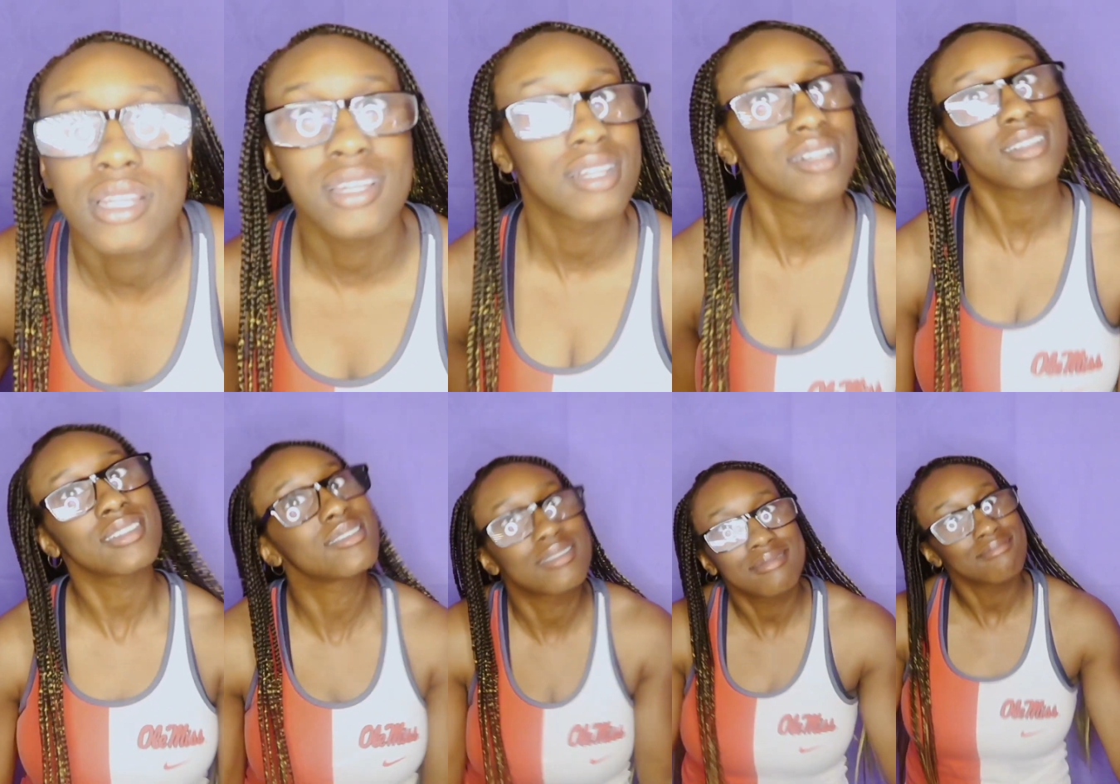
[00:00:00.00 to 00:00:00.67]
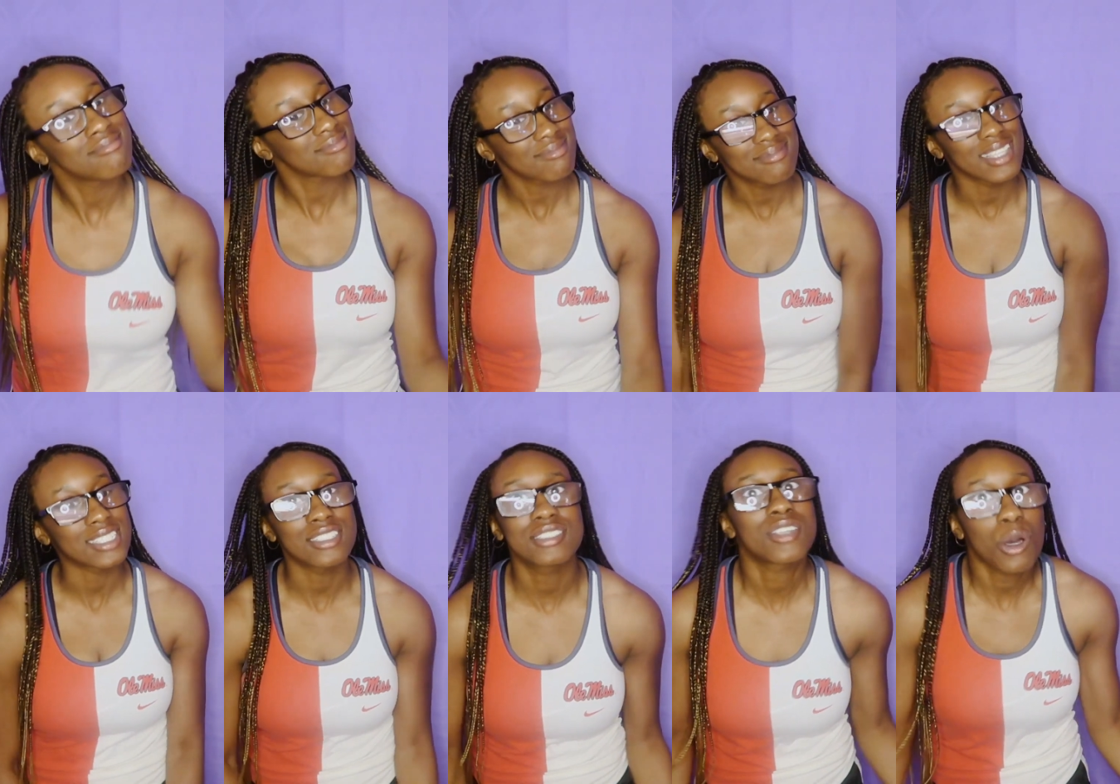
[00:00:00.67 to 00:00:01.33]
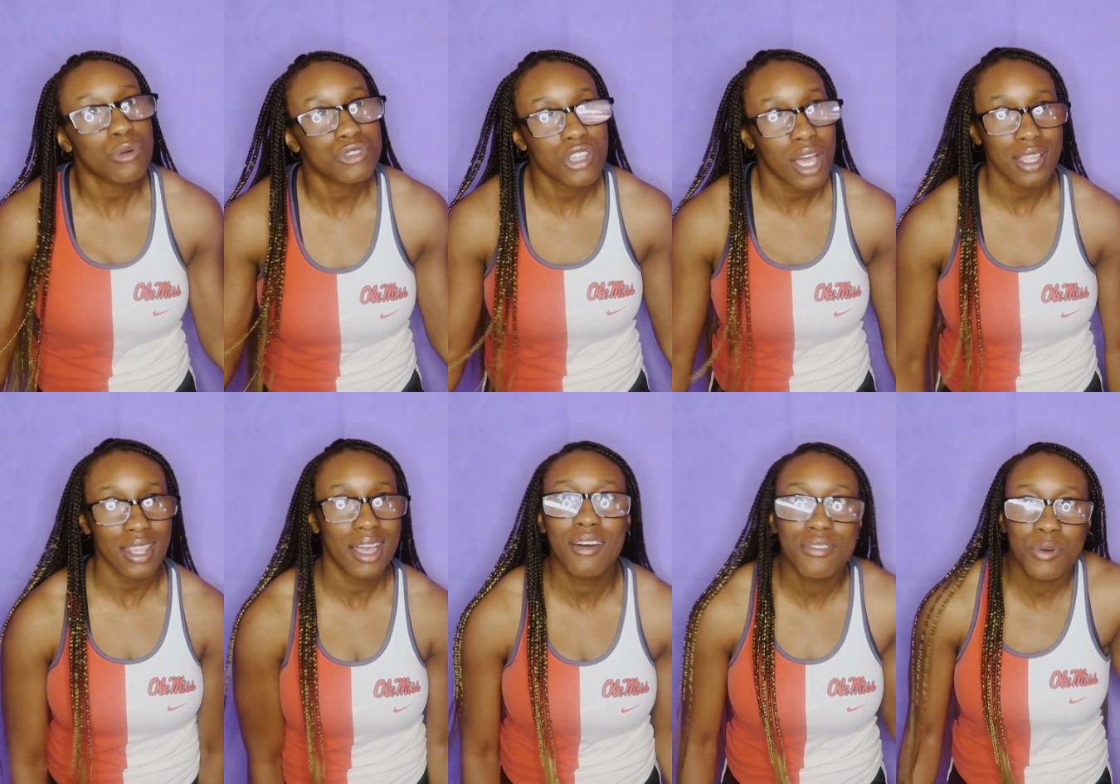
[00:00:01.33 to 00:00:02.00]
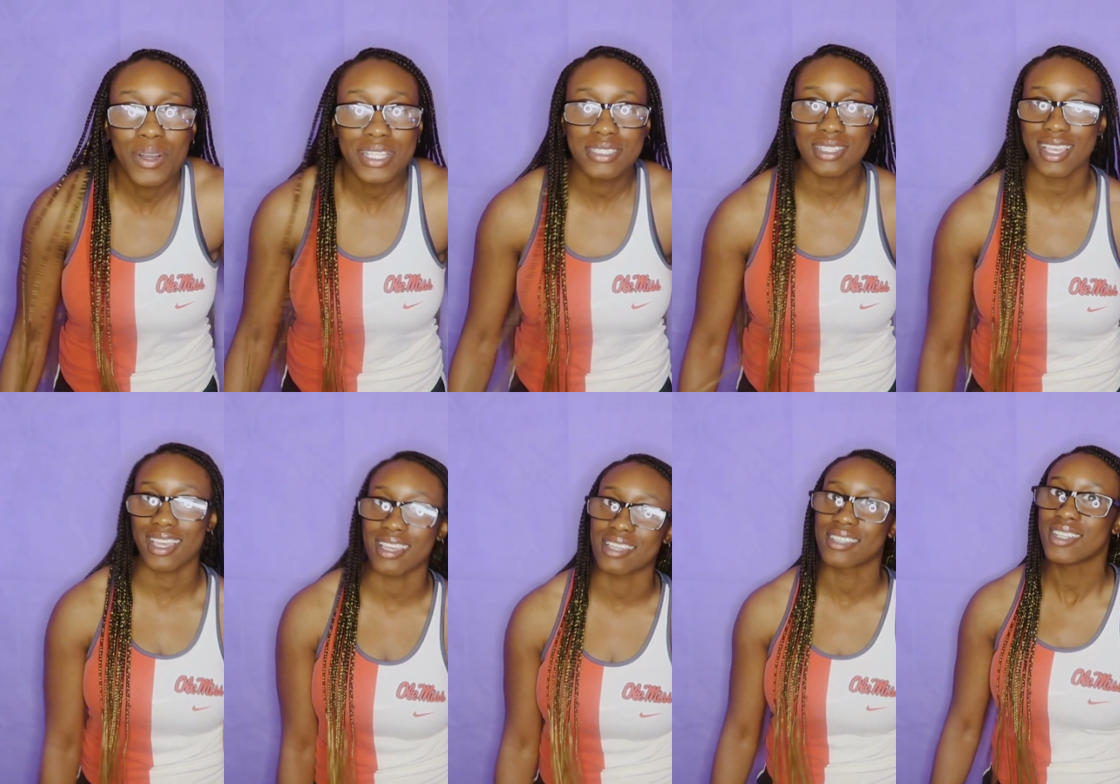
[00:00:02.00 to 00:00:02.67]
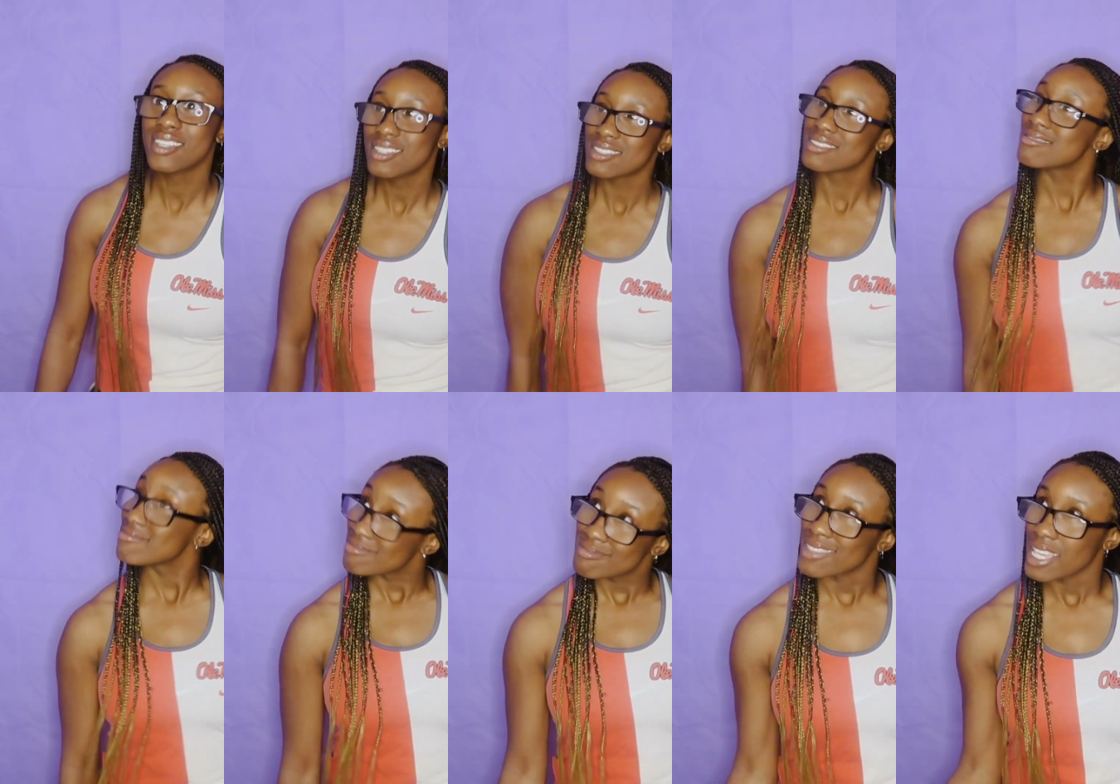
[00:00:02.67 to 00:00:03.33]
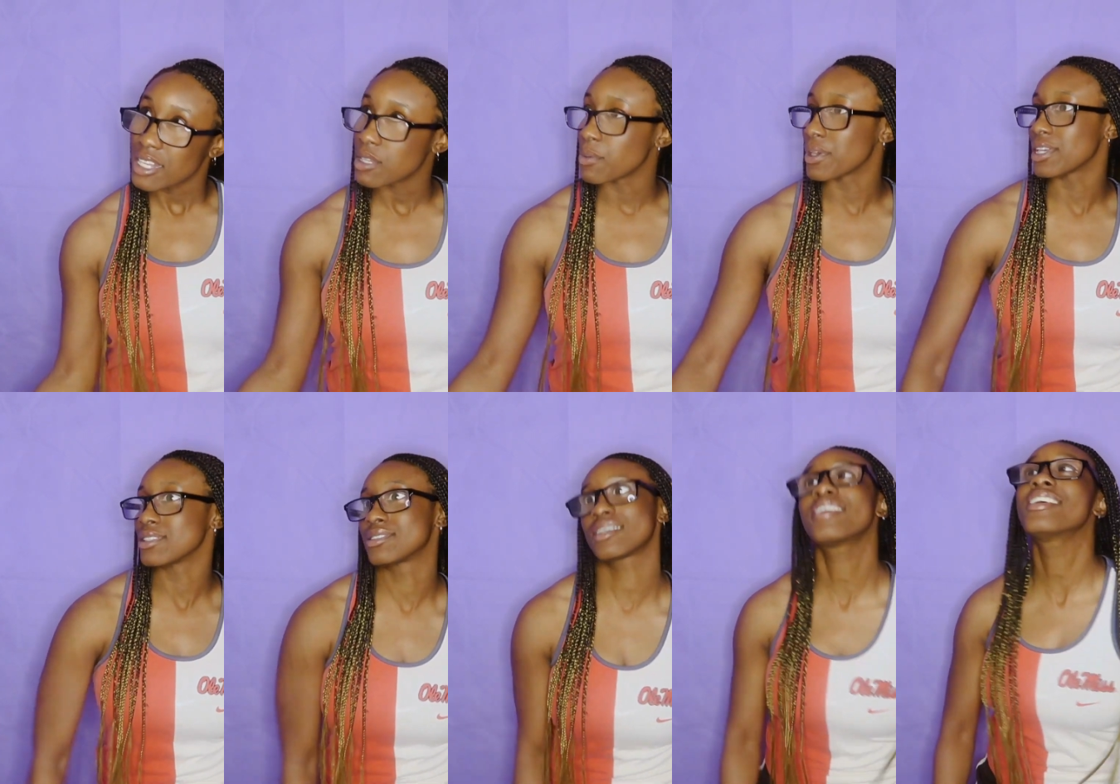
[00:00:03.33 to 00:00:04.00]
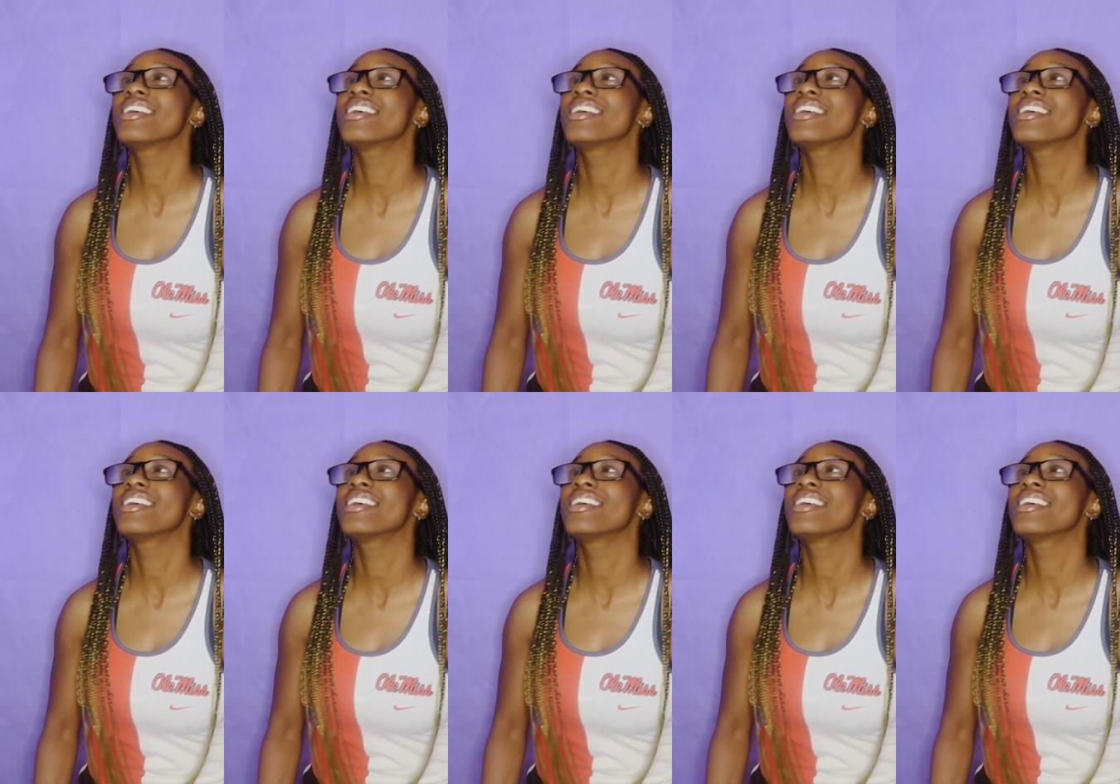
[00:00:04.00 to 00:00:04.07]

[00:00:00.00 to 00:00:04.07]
I just told y'all on Wednesday. Anyways,